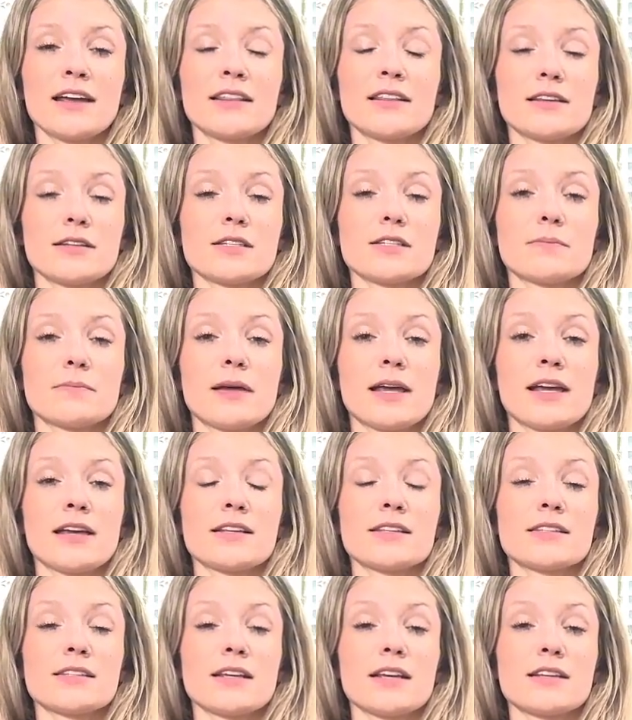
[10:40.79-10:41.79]
in this
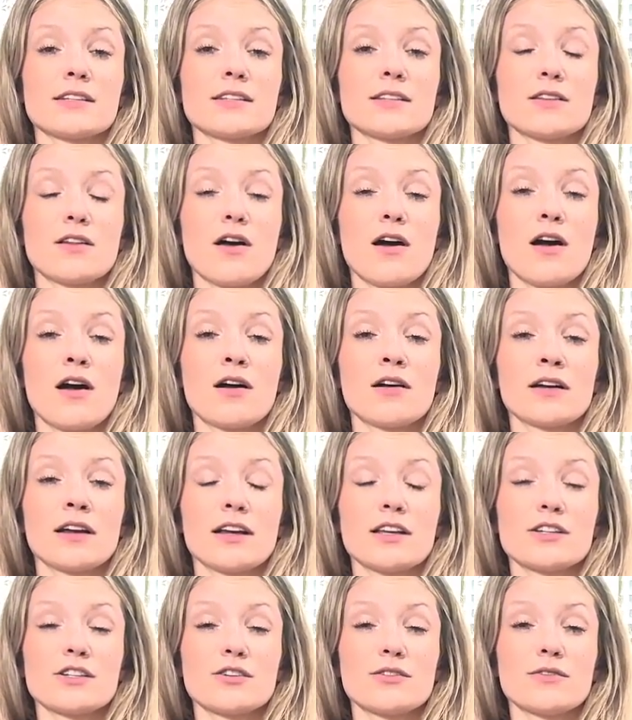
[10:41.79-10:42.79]
space as long
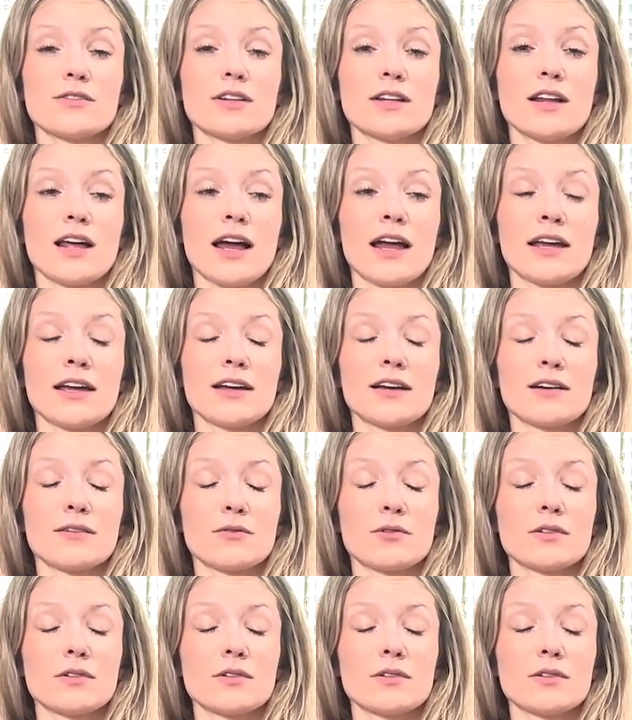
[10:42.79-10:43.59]
as you'd like.